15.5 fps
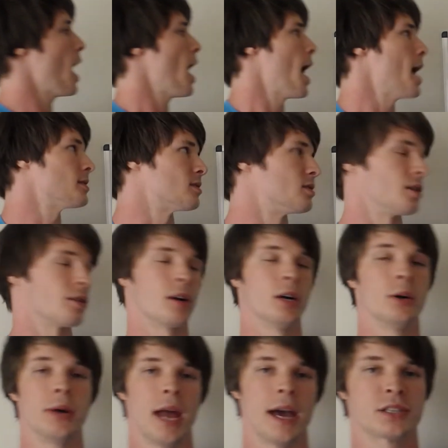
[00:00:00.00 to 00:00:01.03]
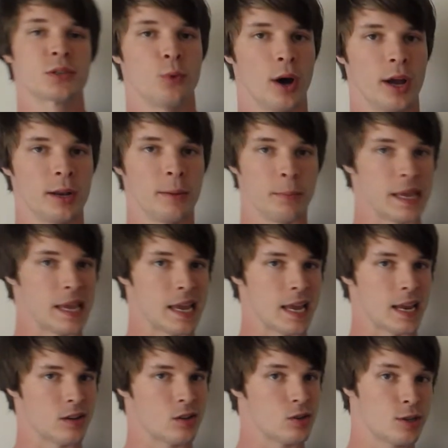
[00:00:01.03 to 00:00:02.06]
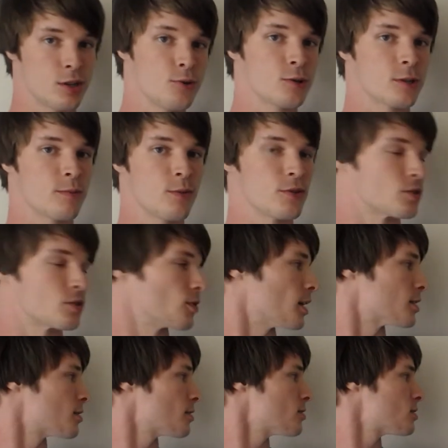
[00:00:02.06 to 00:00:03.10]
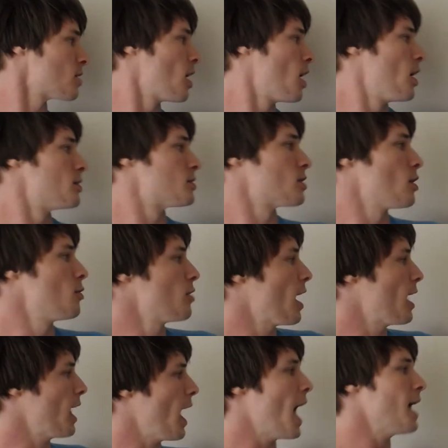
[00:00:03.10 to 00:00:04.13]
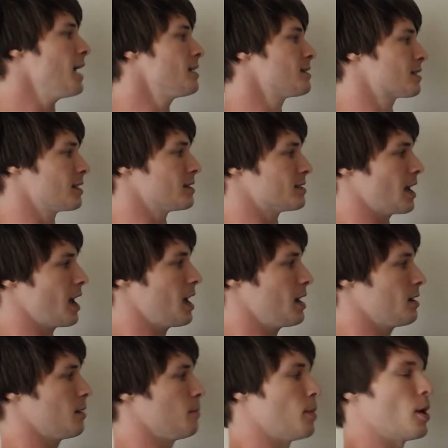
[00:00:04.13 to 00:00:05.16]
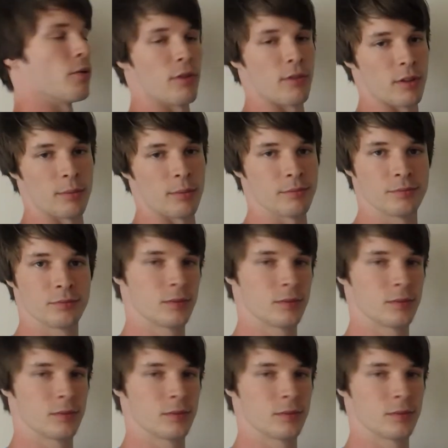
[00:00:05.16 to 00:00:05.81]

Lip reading: S0 and S1 be two smooth structures so that A is contained in both of them.